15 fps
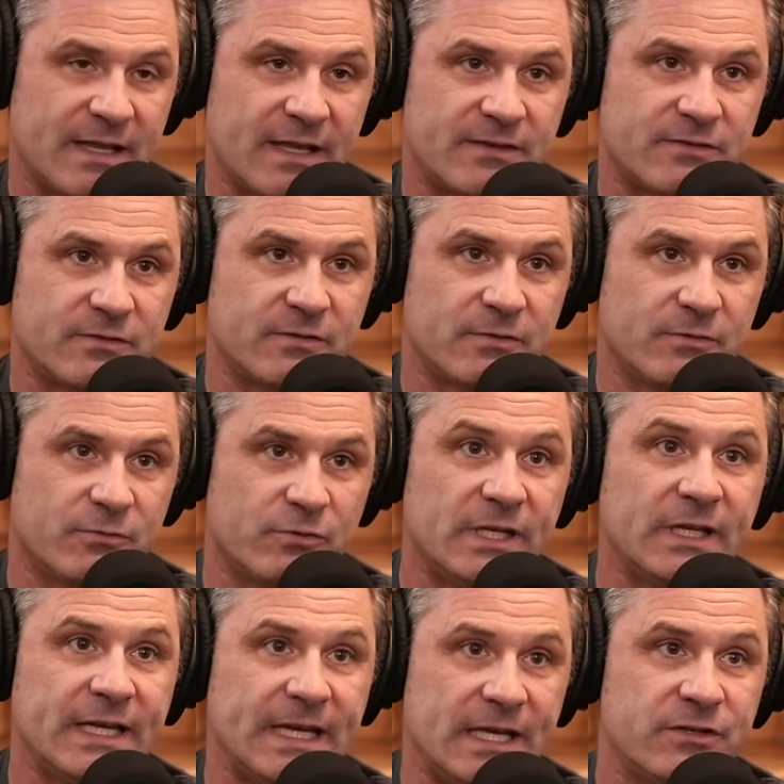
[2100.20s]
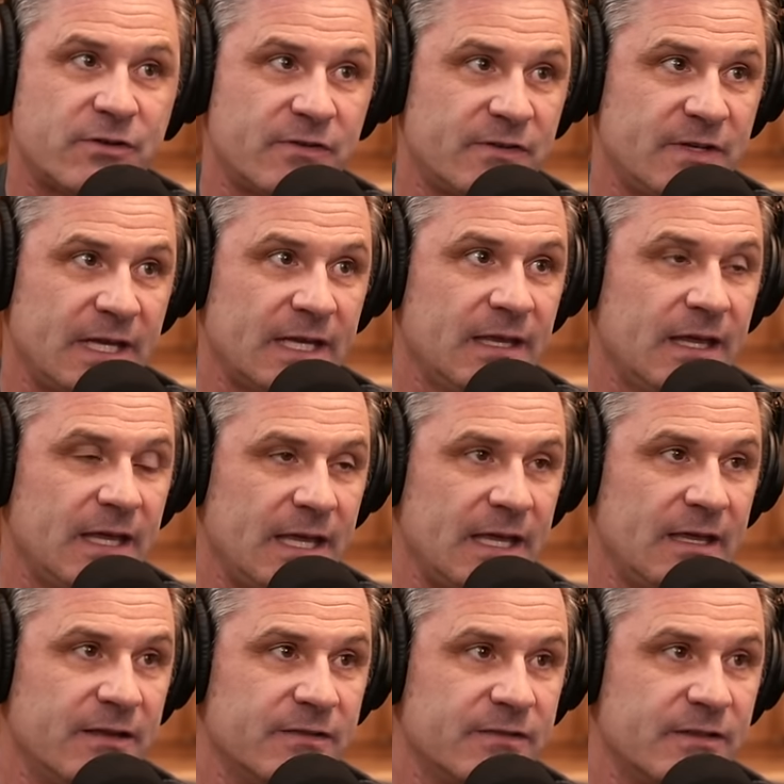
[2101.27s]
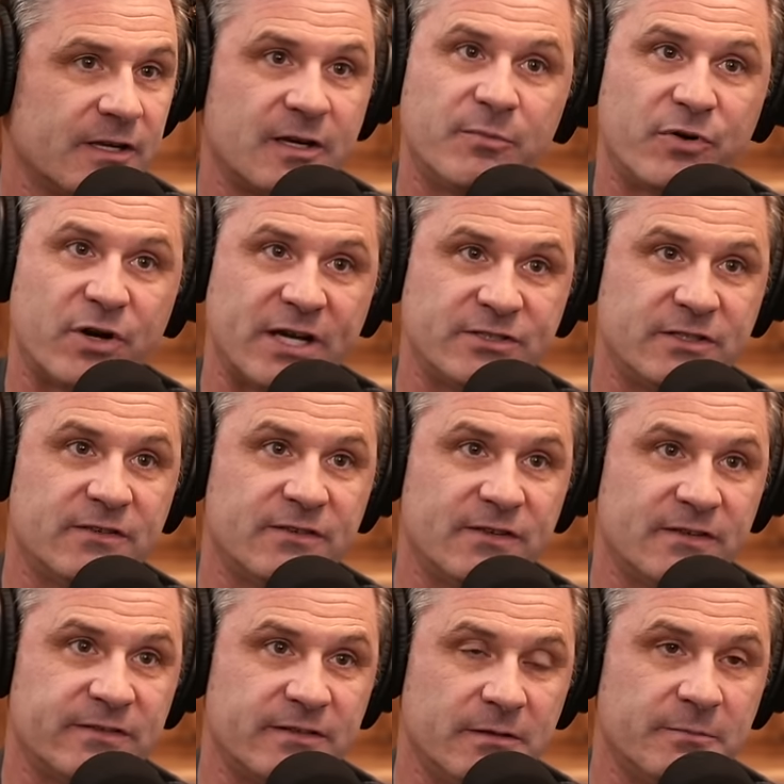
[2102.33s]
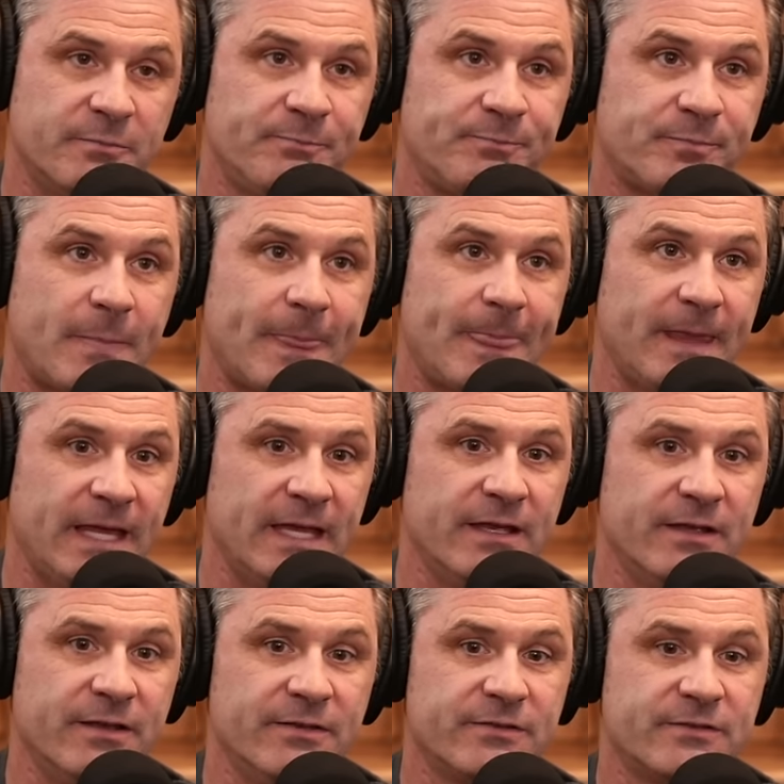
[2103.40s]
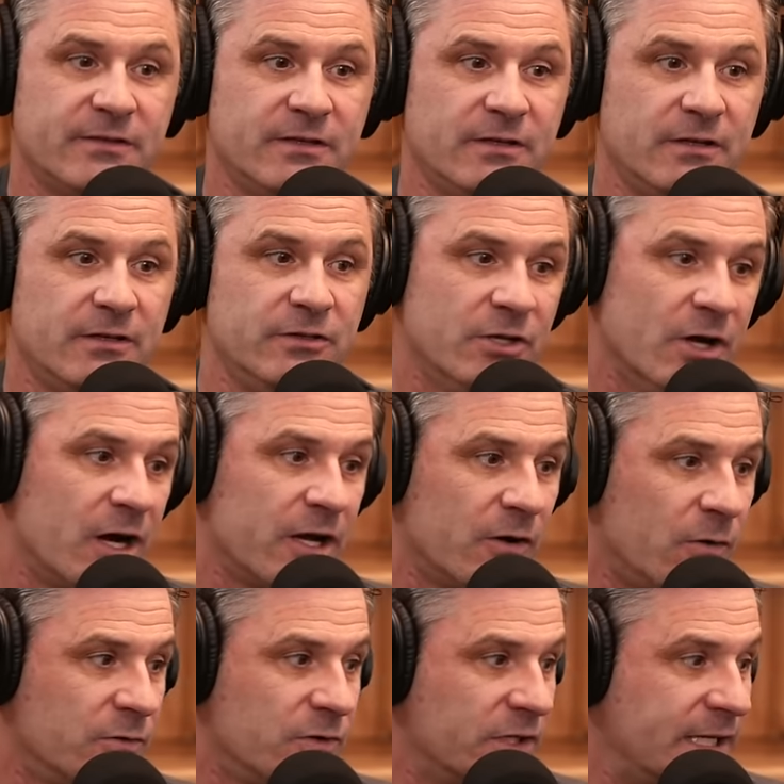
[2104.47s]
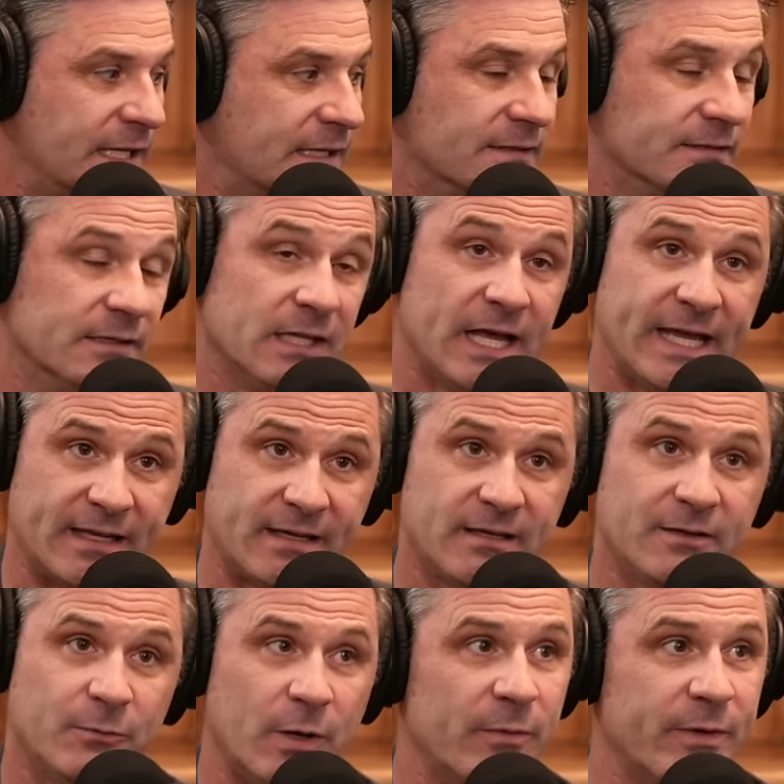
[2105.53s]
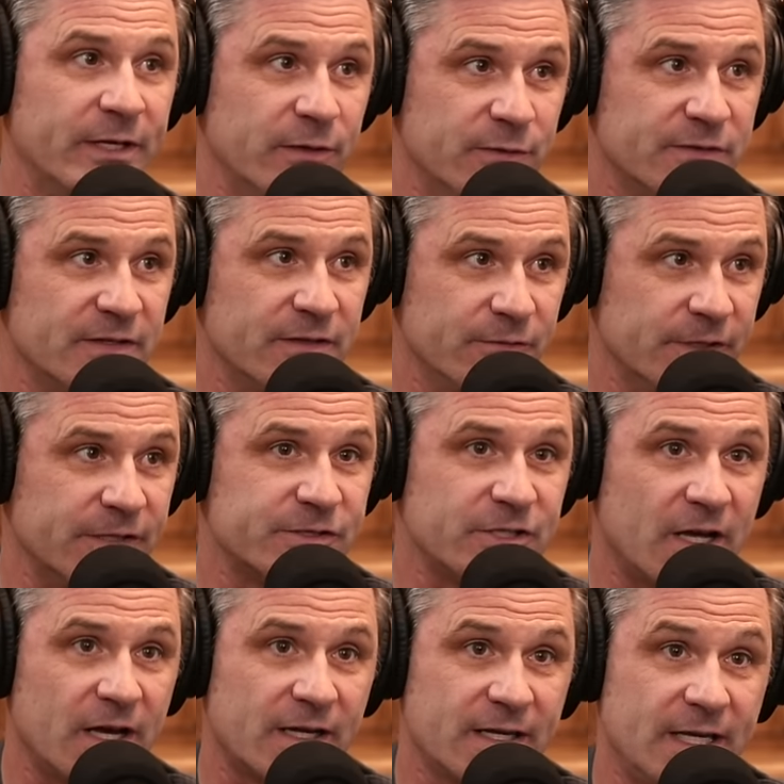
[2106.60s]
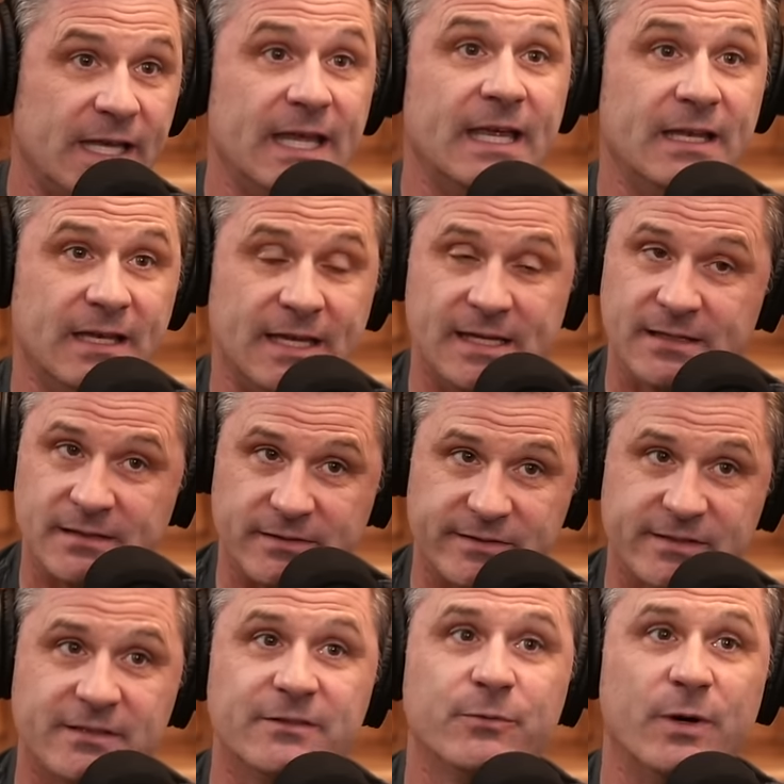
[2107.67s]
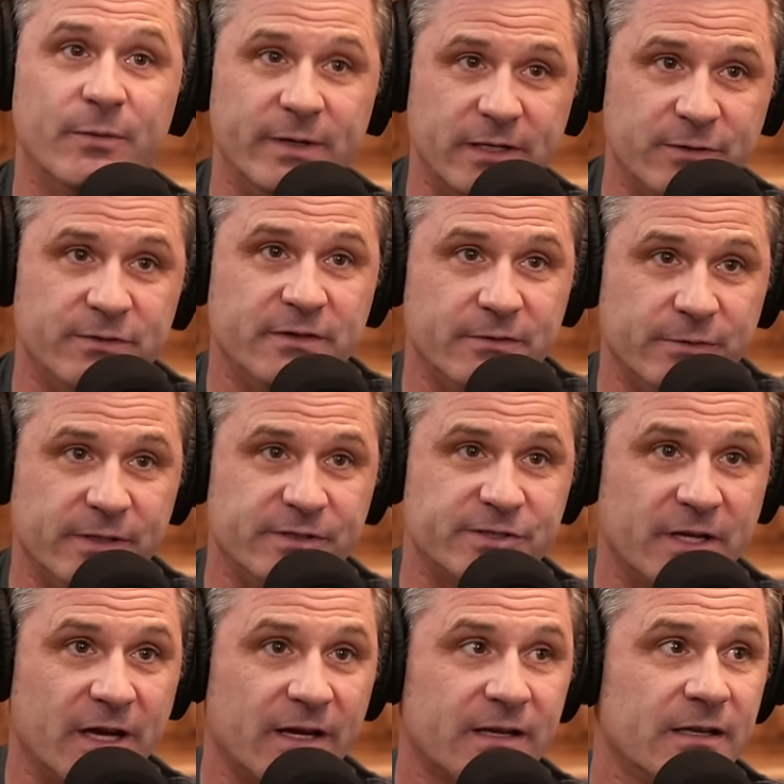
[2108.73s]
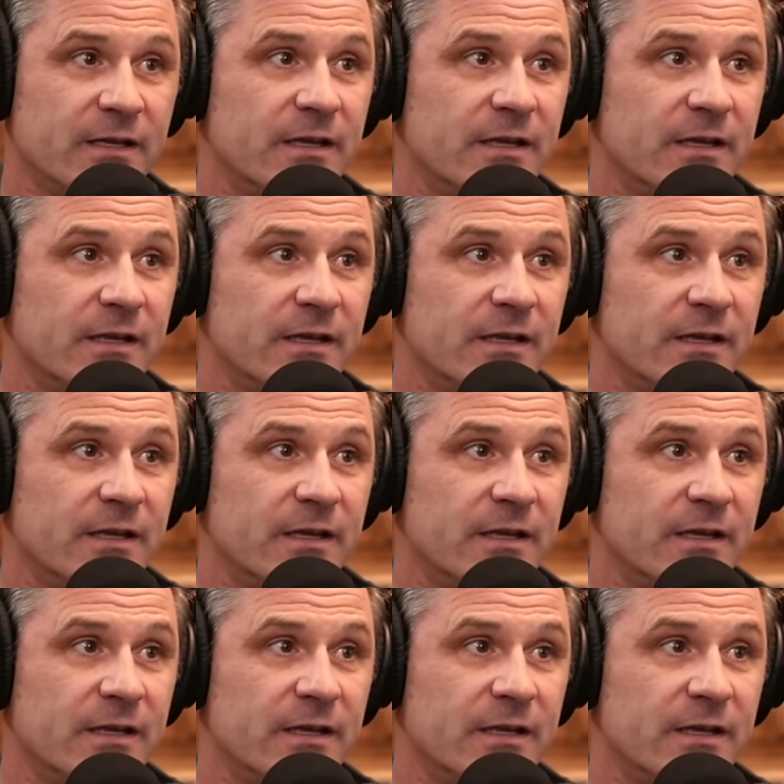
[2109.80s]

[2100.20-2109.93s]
that's really interesting is the compression system is not only like what we use in the rear shock, it is what we use in the rear shock.